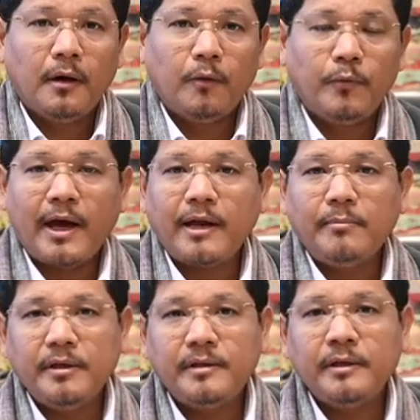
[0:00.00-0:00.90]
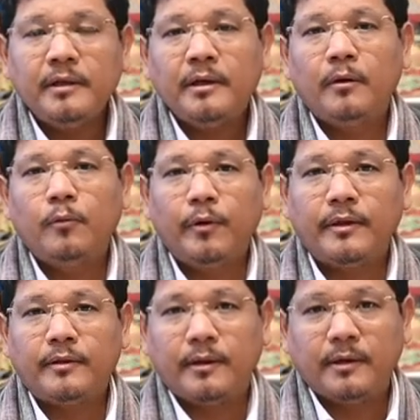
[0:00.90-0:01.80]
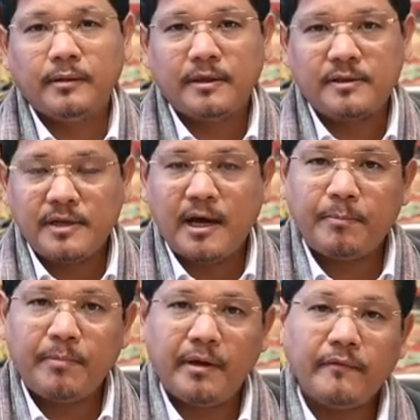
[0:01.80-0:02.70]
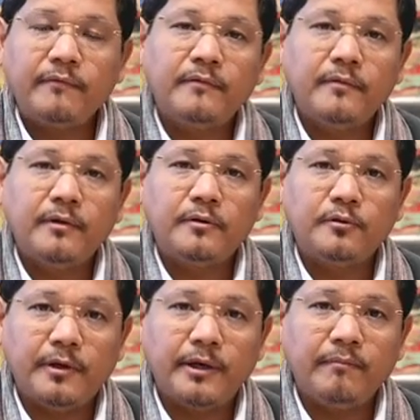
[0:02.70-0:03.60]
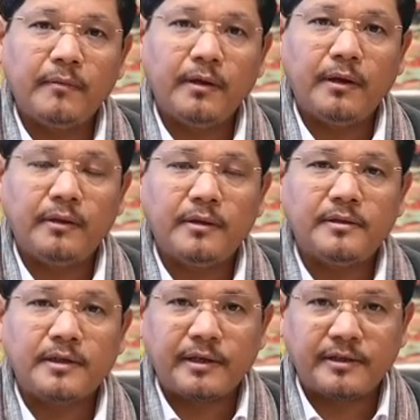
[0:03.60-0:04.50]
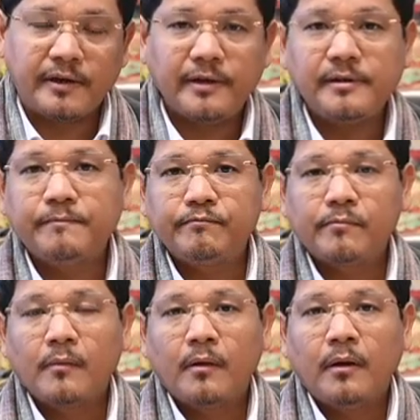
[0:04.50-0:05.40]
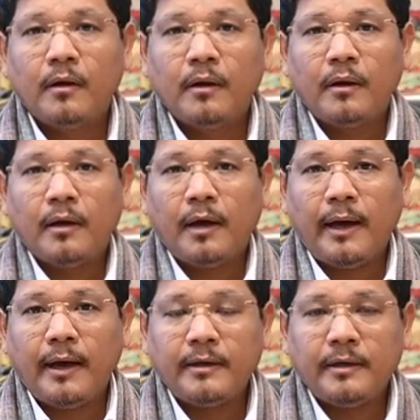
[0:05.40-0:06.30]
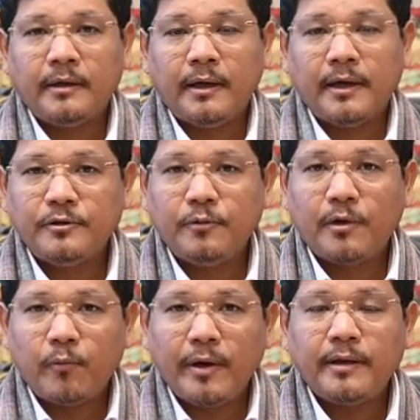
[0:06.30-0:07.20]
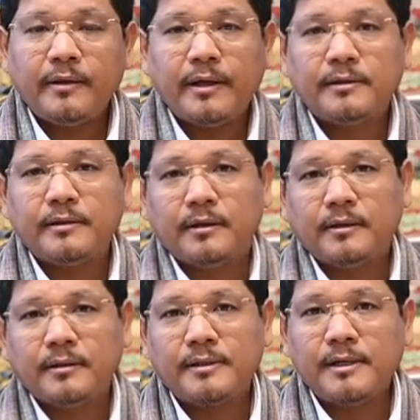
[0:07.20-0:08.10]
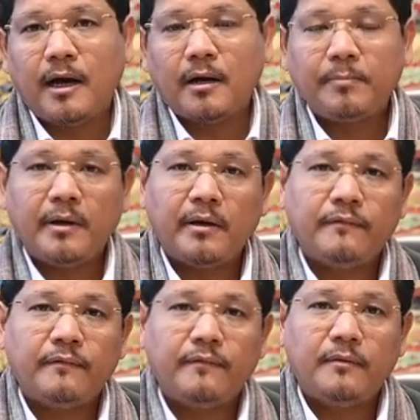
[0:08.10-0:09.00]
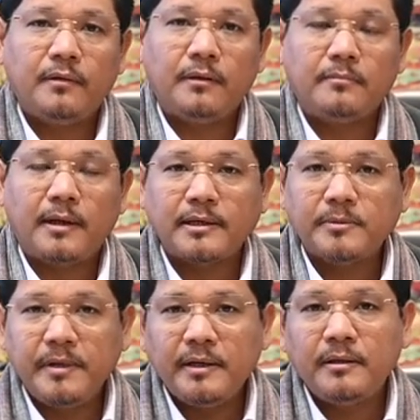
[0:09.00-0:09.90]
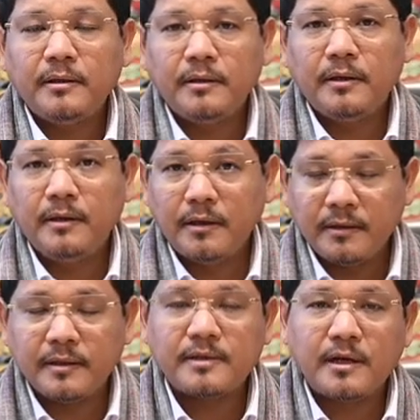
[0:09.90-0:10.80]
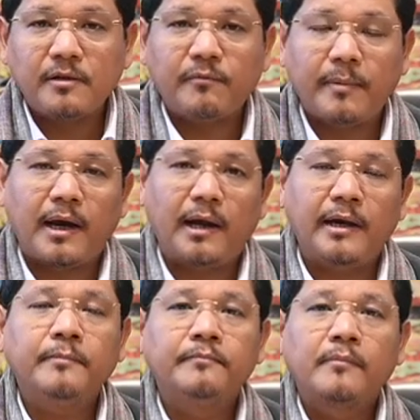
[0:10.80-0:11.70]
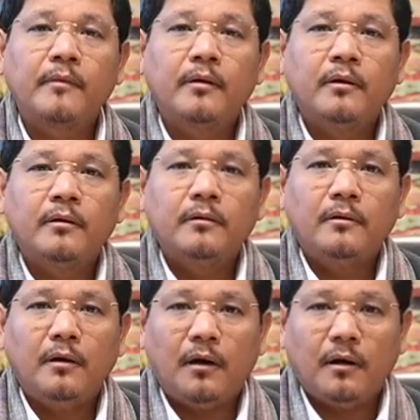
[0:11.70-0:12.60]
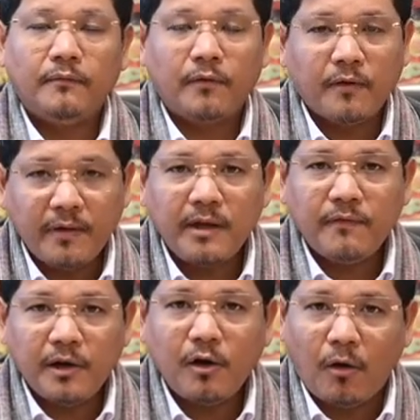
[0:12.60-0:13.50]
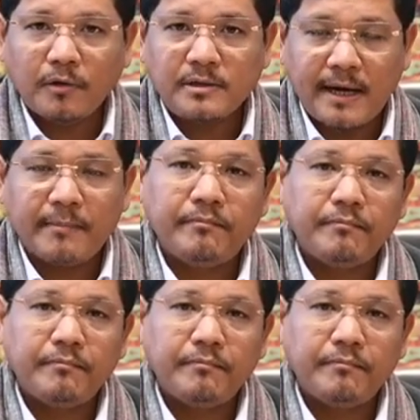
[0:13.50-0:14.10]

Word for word: We had a meeting with uh, the CRPF today in the Secretariat. And uh, as you are aware that uh, the CRPF has been here in the state of Meghalaya uh, for a very, very long time.